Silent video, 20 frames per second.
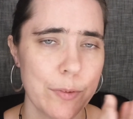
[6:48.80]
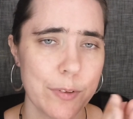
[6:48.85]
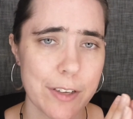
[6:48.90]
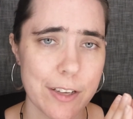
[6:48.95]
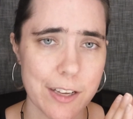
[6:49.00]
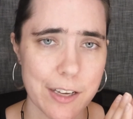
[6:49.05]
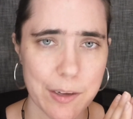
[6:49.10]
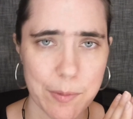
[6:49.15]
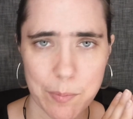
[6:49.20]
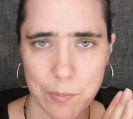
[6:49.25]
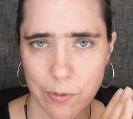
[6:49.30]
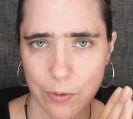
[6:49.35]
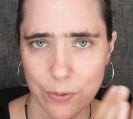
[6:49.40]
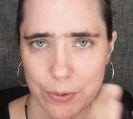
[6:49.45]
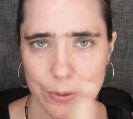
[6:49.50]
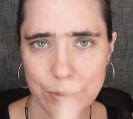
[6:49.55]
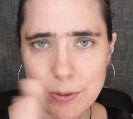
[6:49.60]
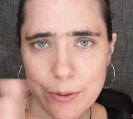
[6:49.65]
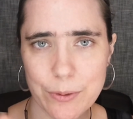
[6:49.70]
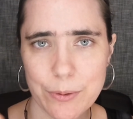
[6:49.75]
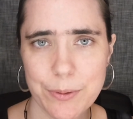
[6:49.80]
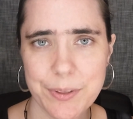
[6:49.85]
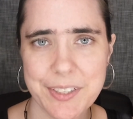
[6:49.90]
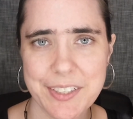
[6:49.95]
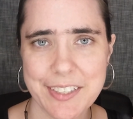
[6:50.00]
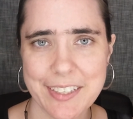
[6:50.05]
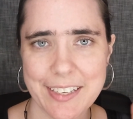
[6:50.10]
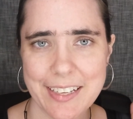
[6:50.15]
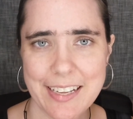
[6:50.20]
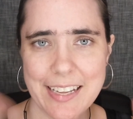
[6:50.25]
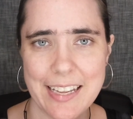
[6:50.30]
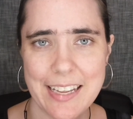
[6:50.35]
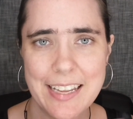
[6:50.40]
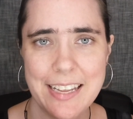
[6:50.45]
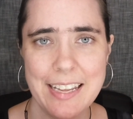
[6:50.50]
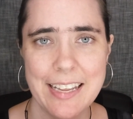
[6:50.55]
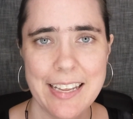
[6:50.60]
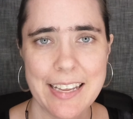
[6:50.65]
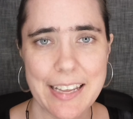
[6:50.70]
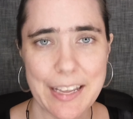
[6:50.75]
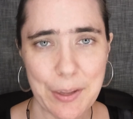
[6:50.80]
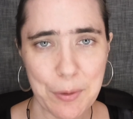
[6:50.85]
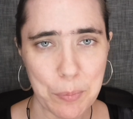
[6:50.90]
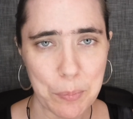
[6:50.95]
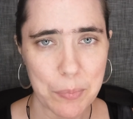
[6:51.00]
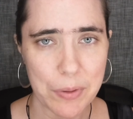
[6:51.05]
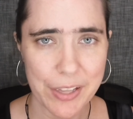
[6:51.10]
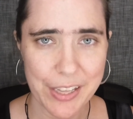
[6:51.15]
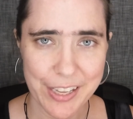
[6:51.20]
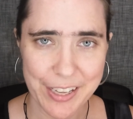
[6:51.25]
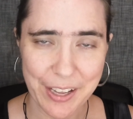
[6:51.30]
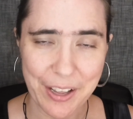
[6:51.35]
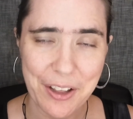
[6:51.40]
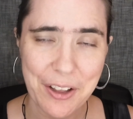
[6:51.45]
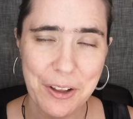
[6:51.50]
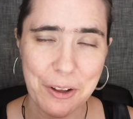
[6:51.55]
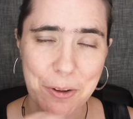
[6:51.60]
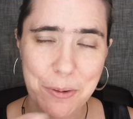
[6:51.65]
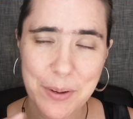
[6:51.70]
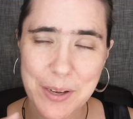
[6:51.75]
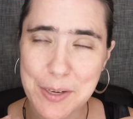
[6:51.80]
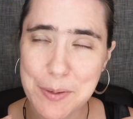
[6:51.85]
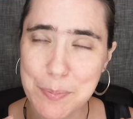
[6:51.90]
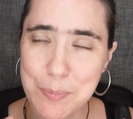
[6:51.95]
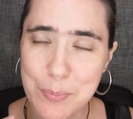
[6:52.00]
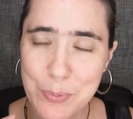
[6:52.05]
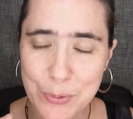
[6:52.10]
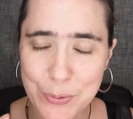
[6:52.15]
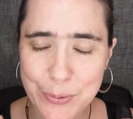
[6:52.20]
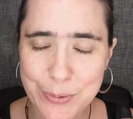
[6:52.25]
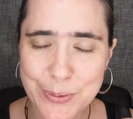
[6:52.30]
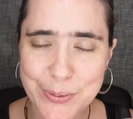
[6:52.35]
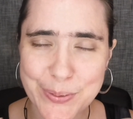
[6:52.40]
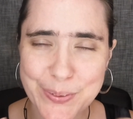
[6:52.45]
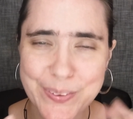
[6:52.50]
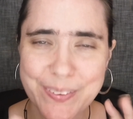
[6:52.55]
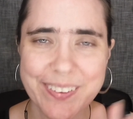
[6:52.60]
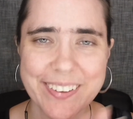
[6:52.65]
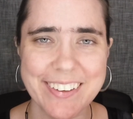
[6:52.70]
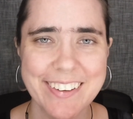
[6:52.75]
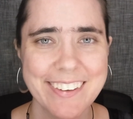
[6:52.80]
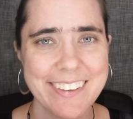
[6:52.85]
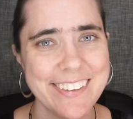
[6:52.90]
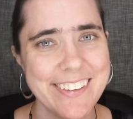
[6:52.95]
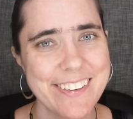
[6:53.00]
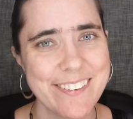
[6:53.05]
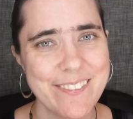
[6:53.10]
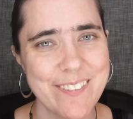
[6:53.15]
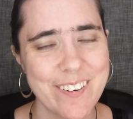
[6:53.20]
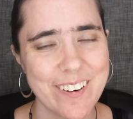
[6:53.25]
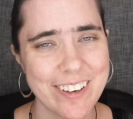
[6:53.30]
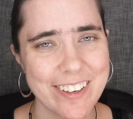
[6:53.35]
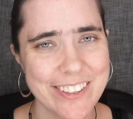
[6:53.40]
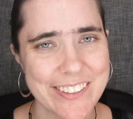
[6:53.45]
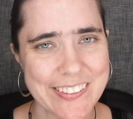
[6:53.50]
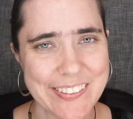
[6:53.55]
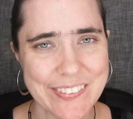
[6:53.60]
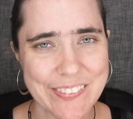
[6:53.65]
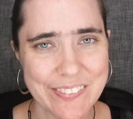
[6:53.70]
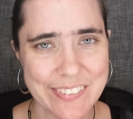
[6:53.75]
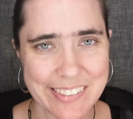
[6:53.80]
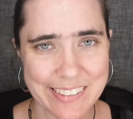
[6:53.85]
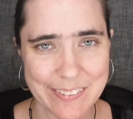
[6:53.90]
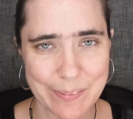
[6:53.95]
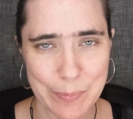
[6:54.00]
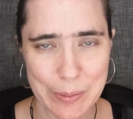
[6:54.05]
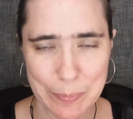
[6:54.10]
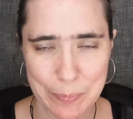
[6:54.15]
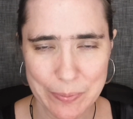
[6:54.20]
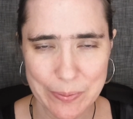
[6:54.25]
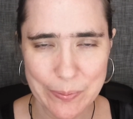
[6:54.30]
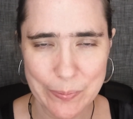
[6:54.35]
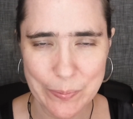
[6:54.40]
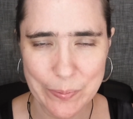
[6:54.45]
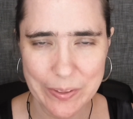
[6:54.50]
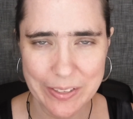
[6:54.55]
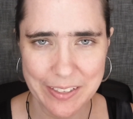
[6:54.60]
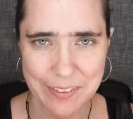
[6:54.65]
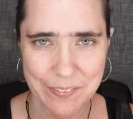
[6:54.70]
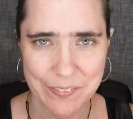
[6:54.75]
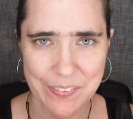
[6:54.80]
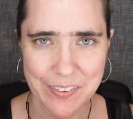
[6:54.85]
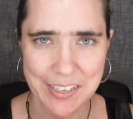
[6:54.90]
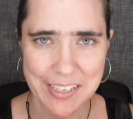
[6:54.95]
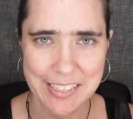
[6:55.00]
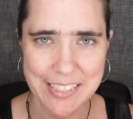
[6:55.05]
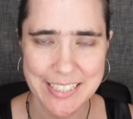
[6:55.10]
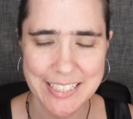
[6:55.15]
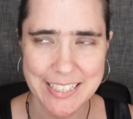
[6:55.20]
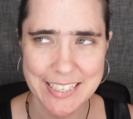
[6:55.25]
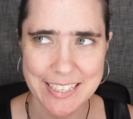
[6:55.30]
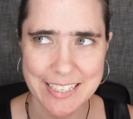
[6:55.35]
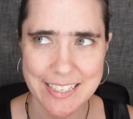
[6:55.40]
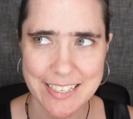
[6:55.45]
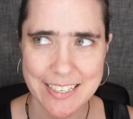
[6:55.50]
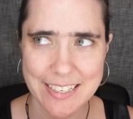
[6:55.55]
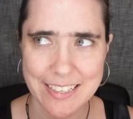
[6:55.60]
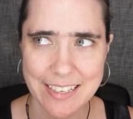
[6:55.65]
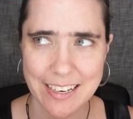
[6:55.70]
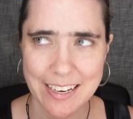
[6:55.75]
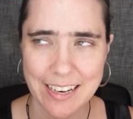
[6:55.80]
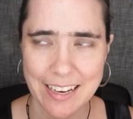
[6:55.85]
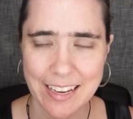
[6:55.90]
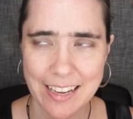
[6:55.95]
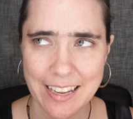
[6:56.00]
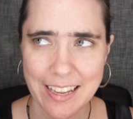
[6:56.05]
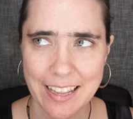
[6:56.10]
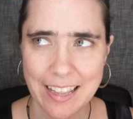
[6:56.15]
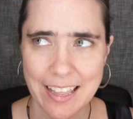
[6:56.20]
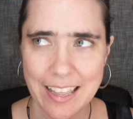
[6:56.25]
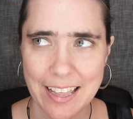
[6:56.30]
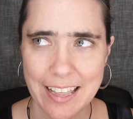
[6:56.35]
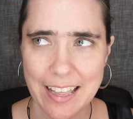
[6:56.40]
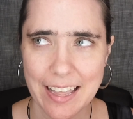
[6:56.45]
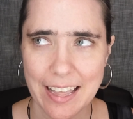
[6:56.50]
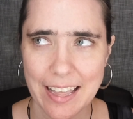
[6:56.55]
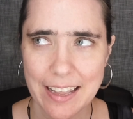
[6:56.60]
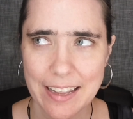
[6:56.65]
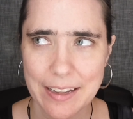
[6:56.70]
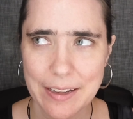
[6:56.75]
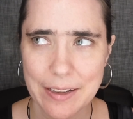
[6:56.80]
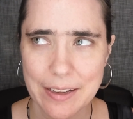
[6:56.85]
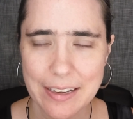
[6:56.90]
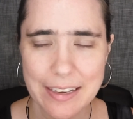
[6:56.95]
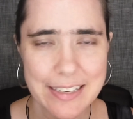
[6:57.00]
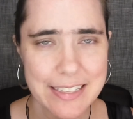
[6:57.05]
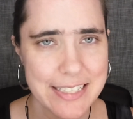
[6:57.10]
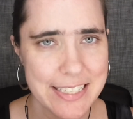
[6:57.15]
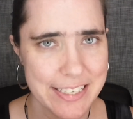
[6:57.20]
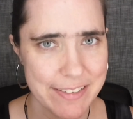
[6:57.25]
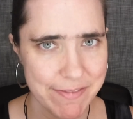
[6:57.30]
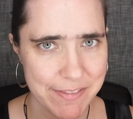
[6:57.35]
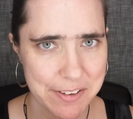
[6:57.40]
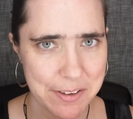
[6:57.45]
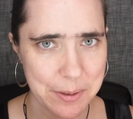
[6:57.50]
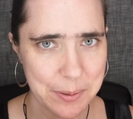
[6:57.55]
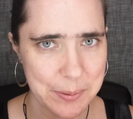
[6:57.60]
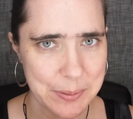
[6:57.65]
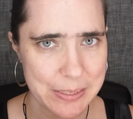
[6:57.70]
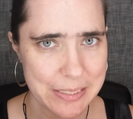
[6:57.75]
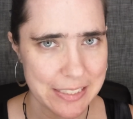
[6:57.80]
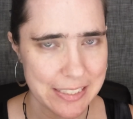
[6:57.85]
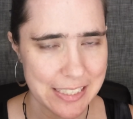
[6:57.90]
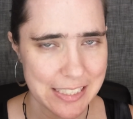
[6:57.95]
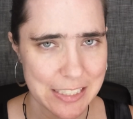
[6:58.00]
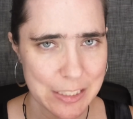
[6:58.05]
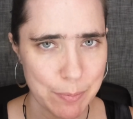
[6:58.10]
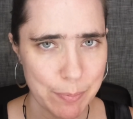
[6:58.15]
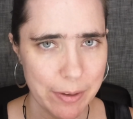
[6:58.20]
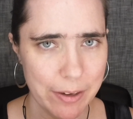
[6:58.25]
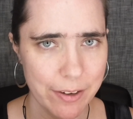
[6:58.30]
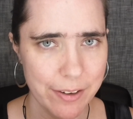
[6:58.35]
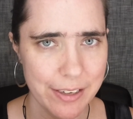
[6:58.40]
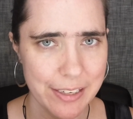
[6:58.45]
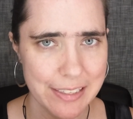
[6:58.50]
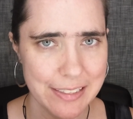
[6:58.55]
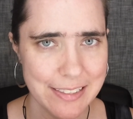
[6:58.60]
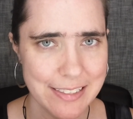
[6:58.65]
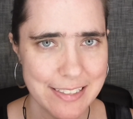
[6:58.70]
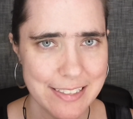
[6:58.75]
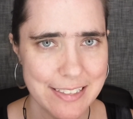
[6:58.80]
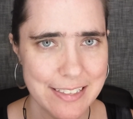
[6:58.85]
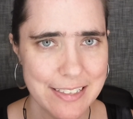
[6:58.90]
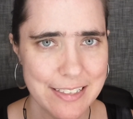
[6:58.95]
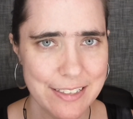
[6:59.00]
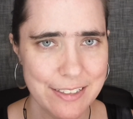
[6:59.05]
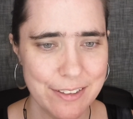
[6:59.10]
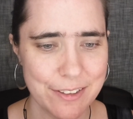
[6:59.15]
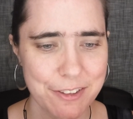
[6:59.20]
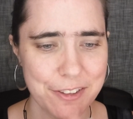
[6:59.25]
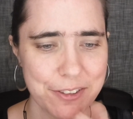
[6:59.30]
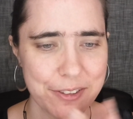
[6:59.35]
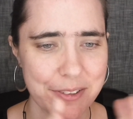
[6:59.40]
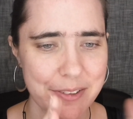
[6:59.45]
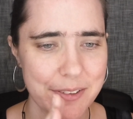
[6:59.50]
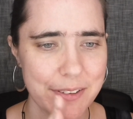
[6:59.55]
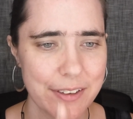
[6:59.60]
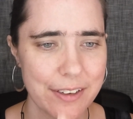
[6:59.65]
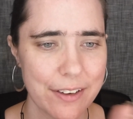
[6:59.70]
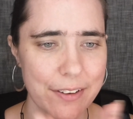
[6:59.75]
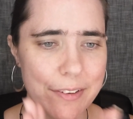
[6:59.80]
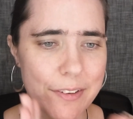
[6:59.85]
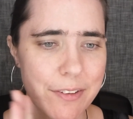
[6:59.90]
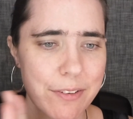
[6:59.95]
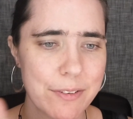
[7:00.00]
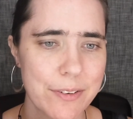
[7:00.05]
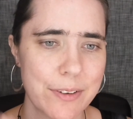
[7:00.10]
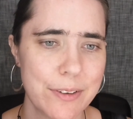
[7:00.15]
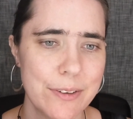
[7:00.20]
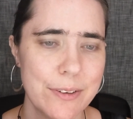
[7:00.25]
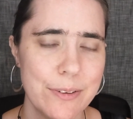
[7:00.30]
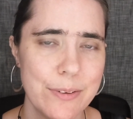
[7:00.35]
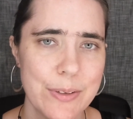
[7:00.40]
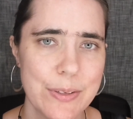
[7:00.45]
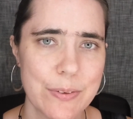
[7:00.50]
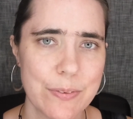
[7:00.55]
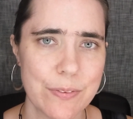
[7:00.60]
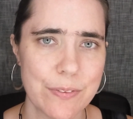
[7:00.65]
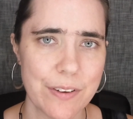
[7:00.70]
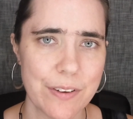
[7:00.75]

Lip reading: we'll come through and be quite brutal on your wardrobe, as people can find it a difficult experience to go through and